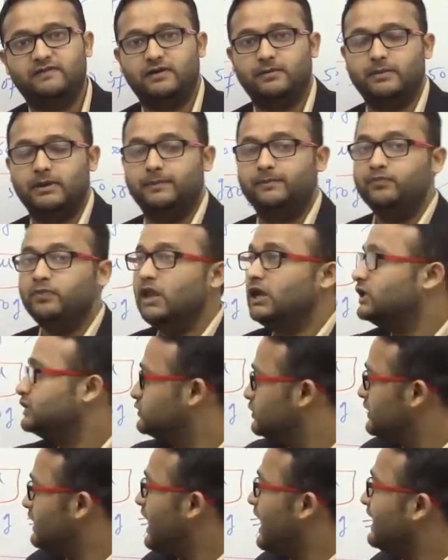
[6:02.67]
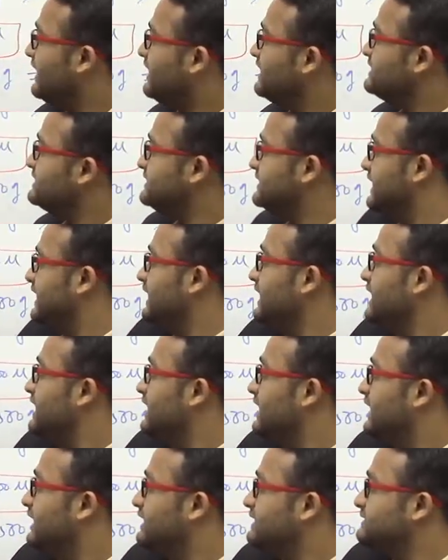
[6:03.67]
mm. So yeah, I can say
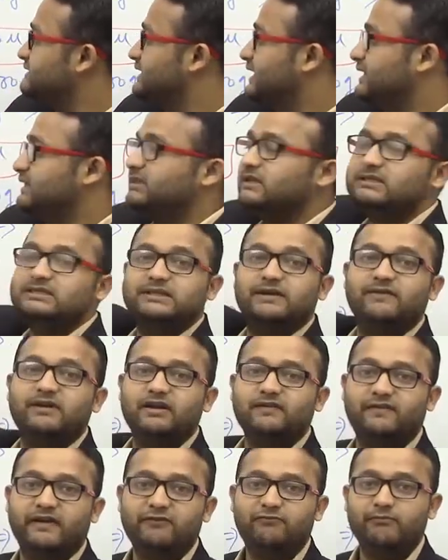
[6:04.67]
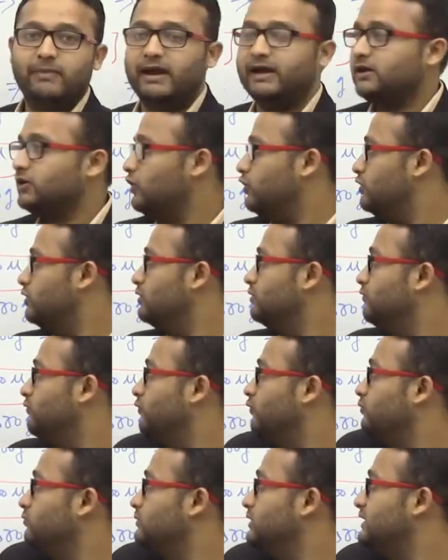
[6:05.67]
it is greater than 75 micron.
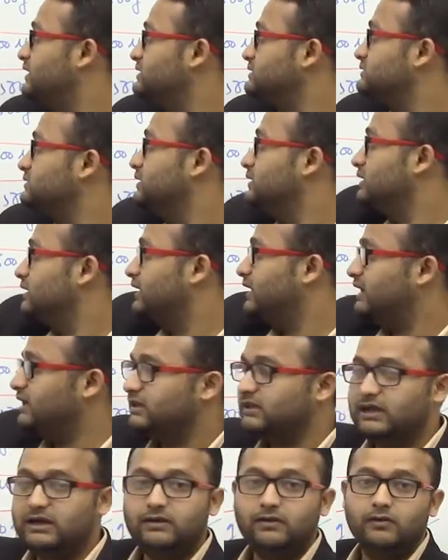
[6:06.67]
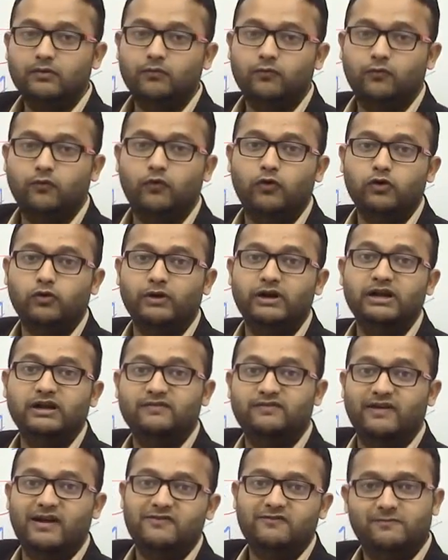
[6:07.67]
It is greater than
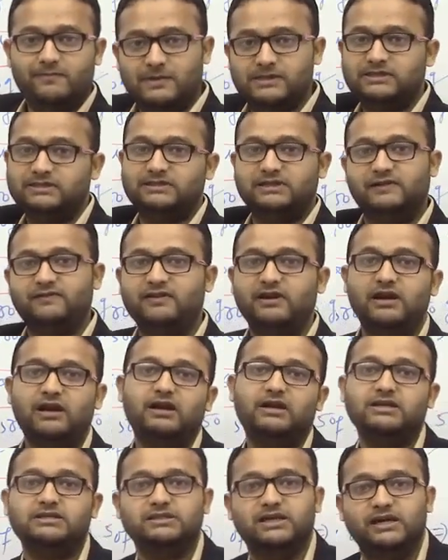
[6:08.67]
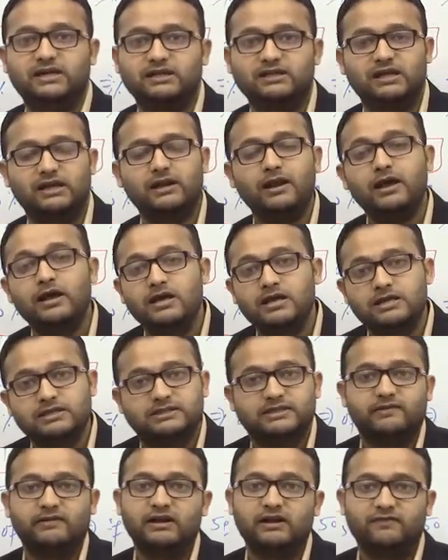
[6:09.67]
425, means definitely it is greater than
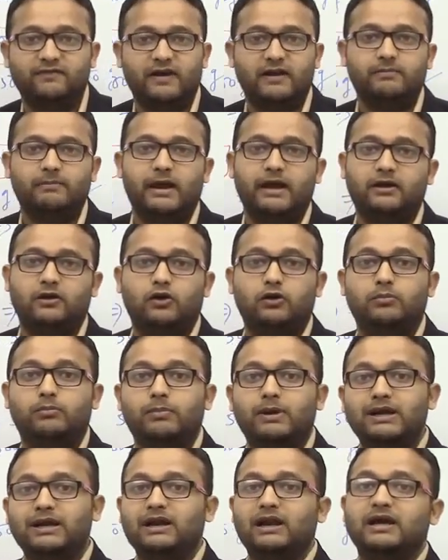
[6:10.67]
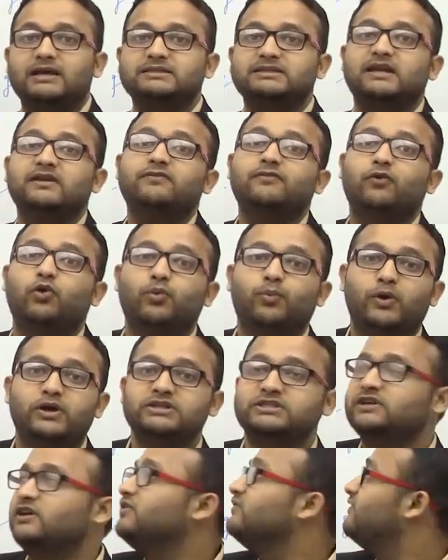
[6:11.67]
75 micron but less than
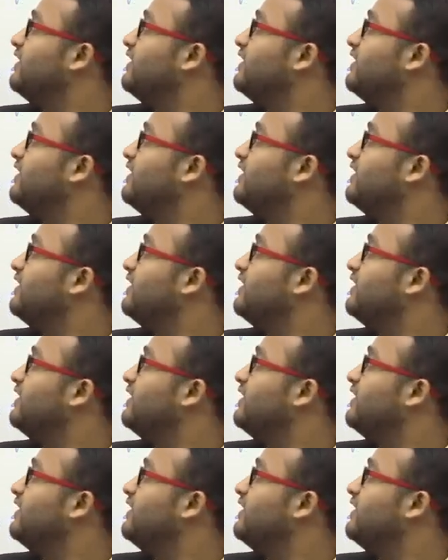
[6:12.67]
4.75